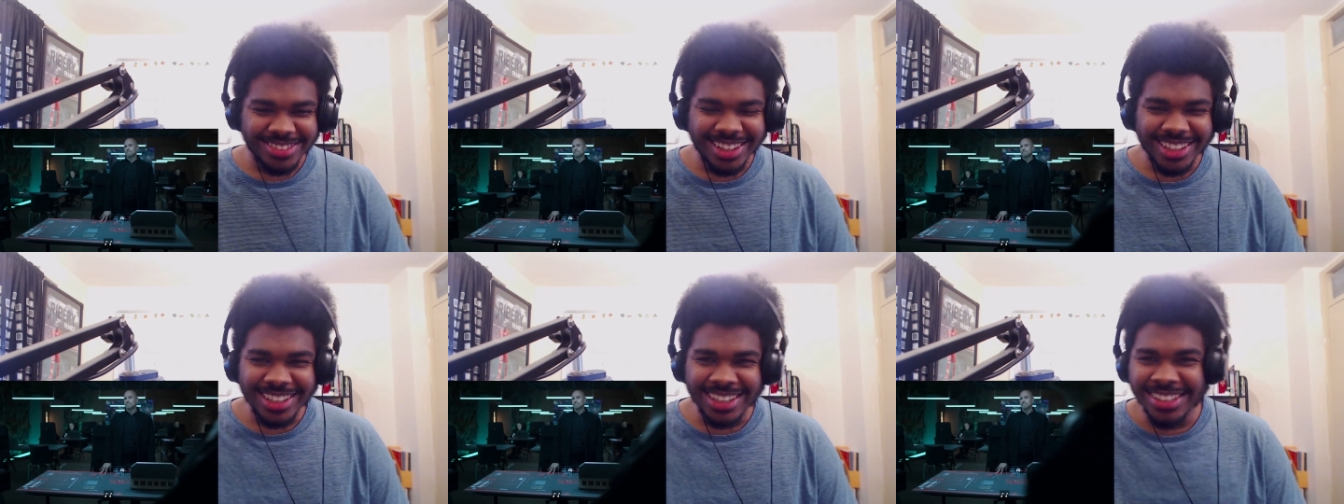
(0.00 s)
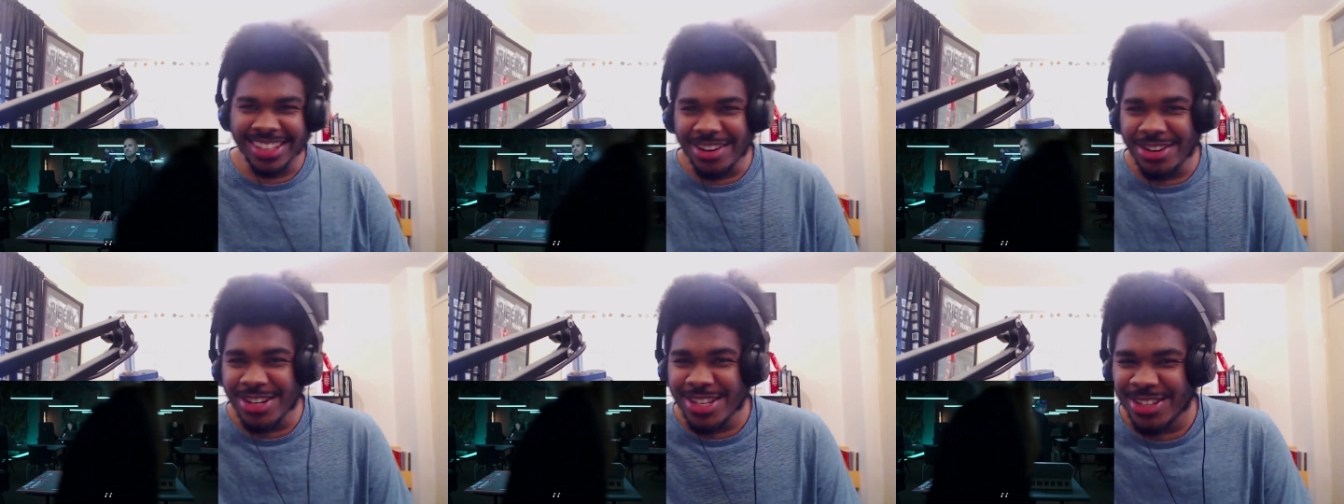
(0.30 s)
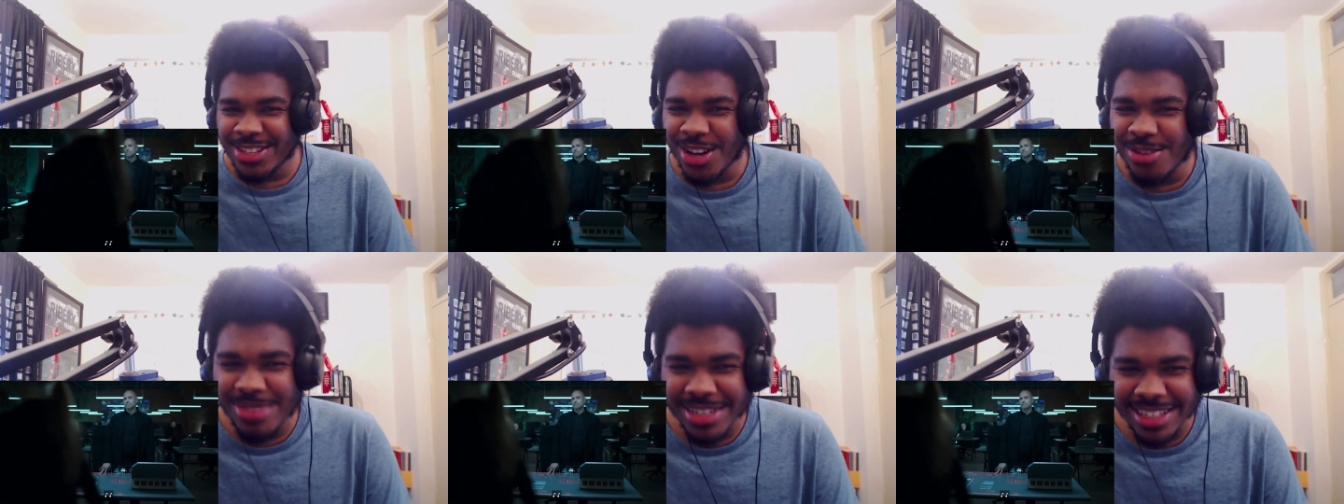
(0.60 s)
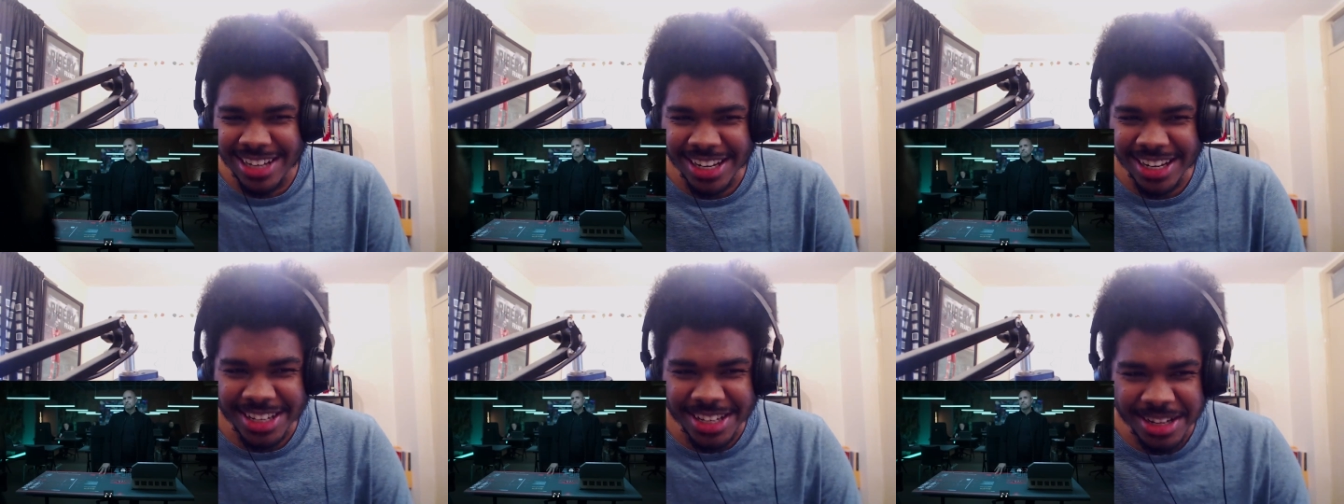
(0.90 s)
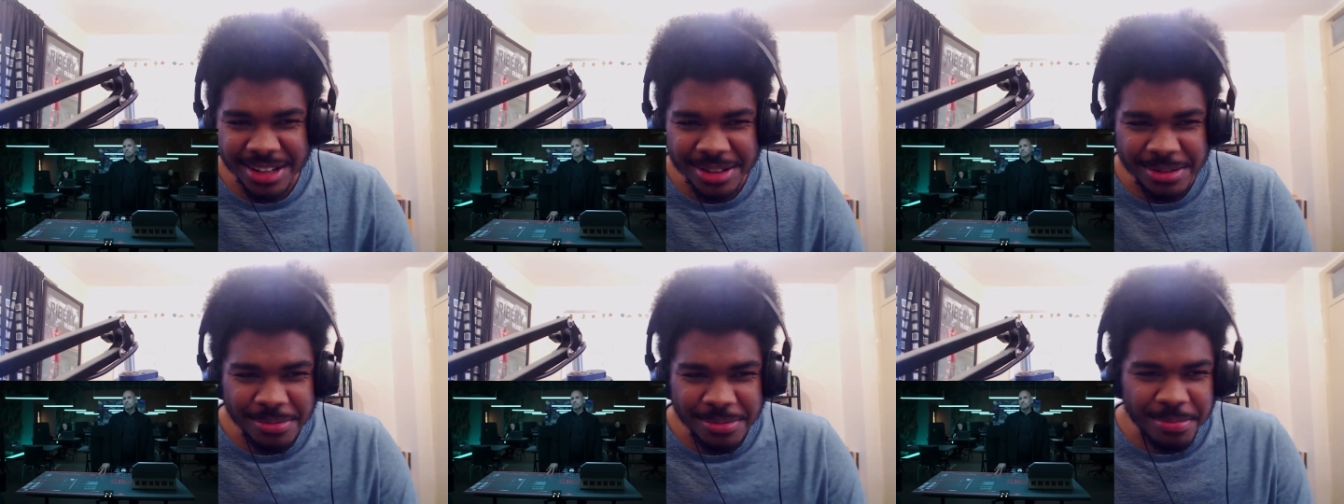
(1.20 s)
There is so much, like,
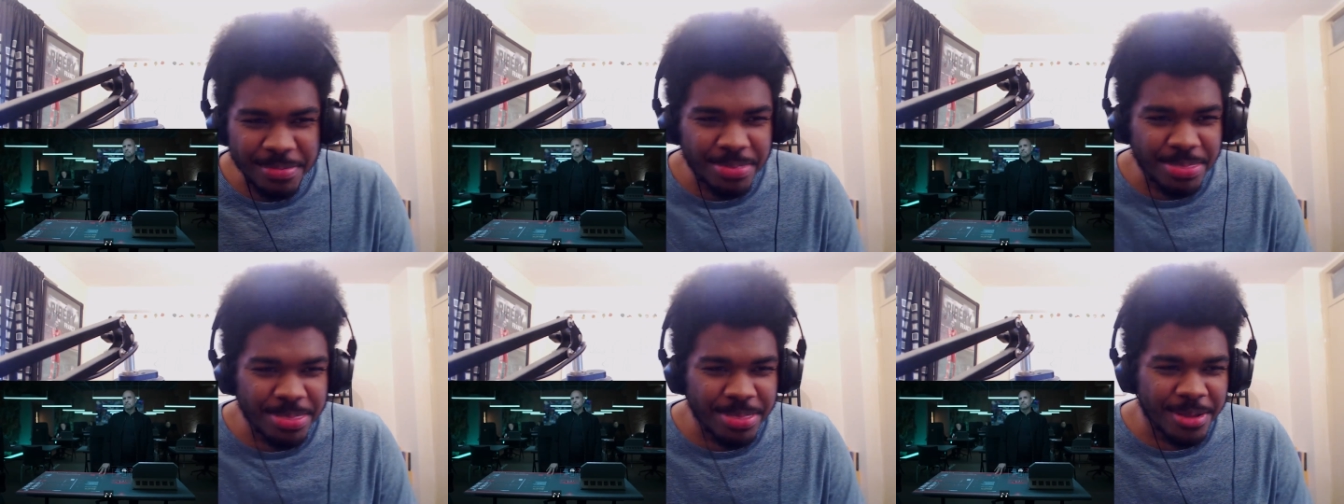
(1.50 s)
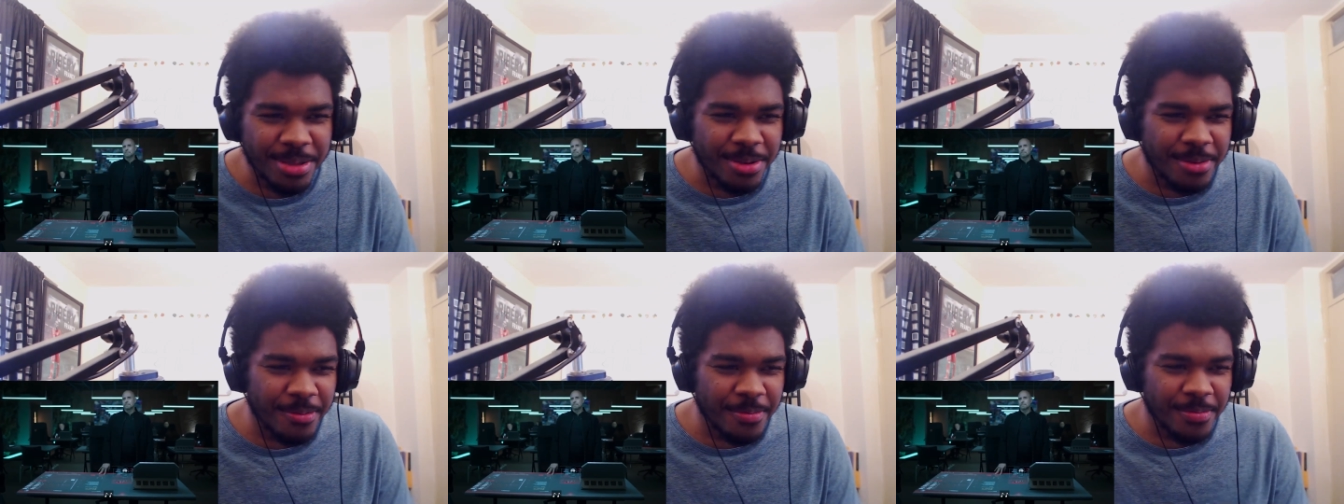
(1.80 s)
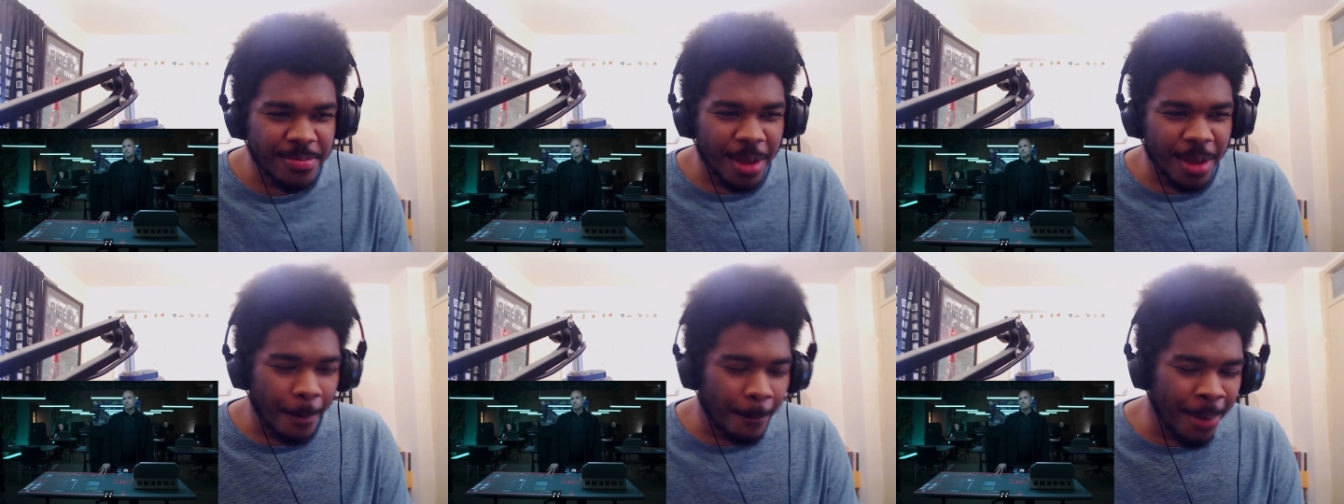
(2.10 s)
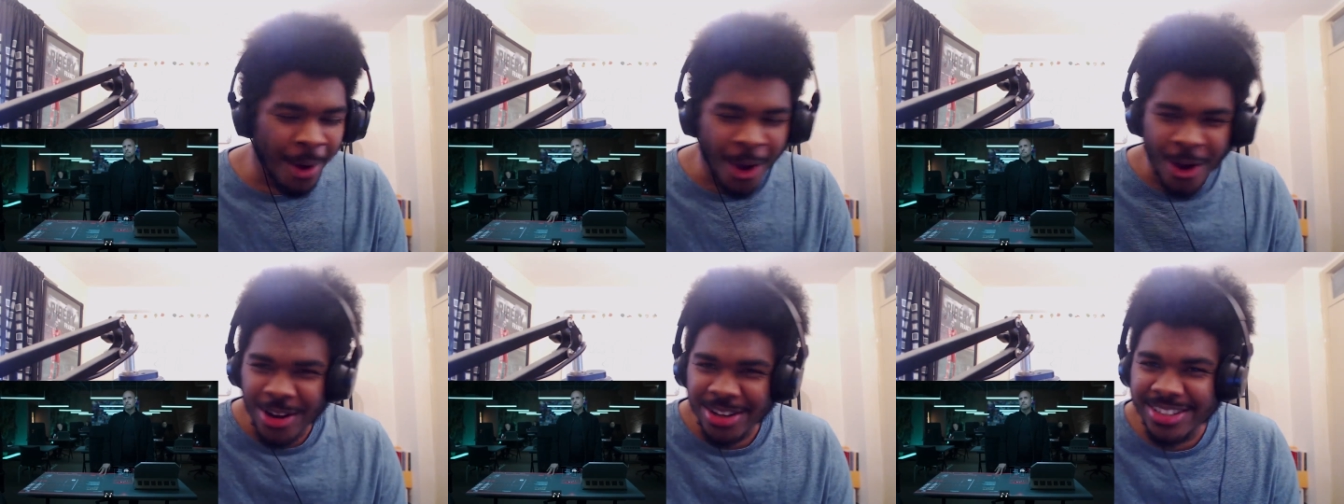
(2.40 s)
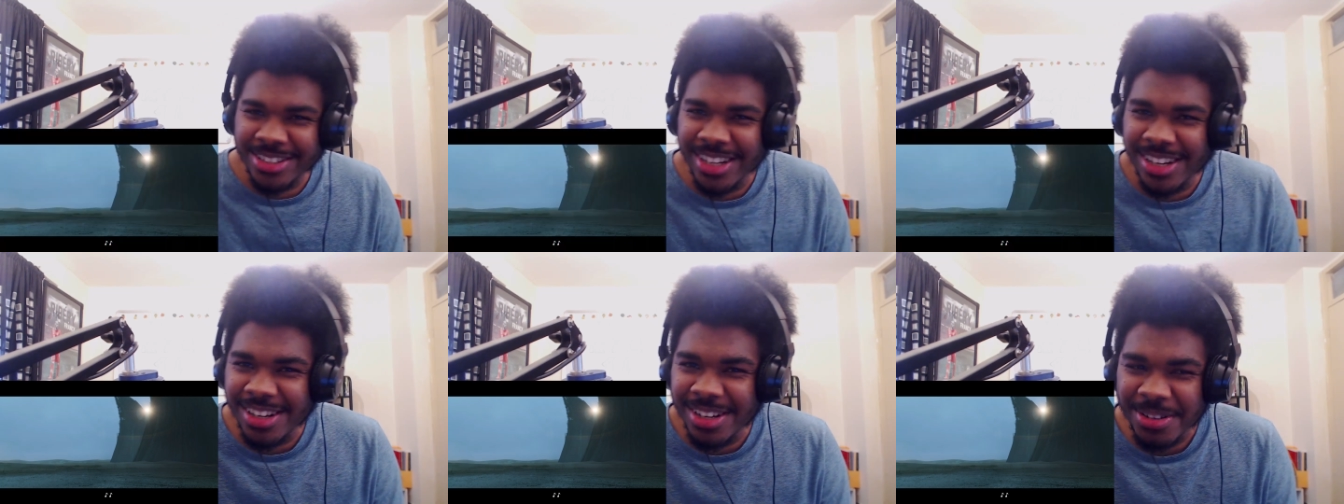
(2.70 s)

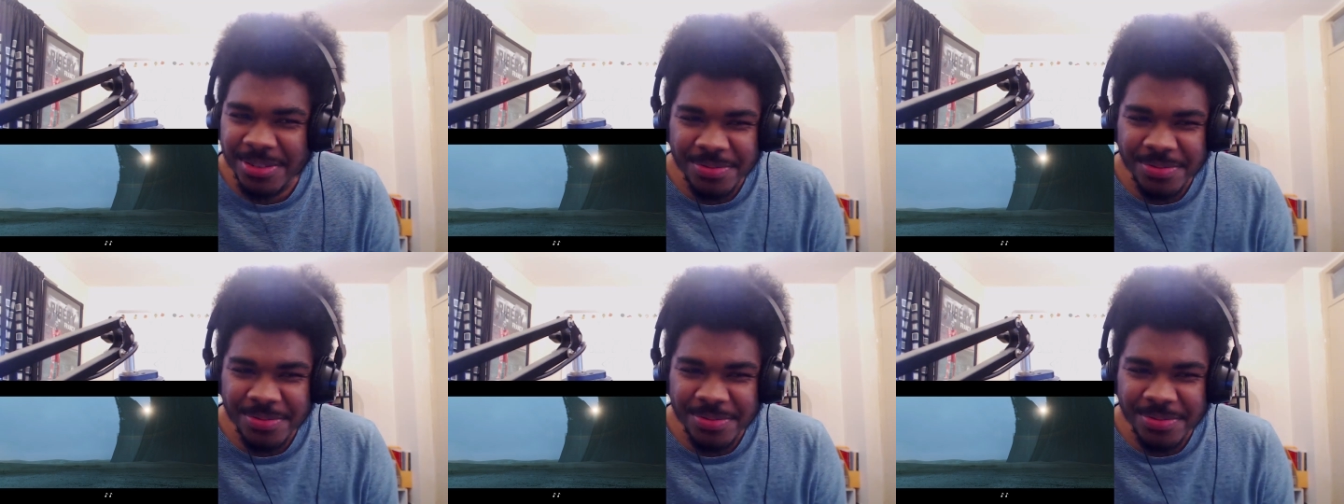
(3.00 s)
personal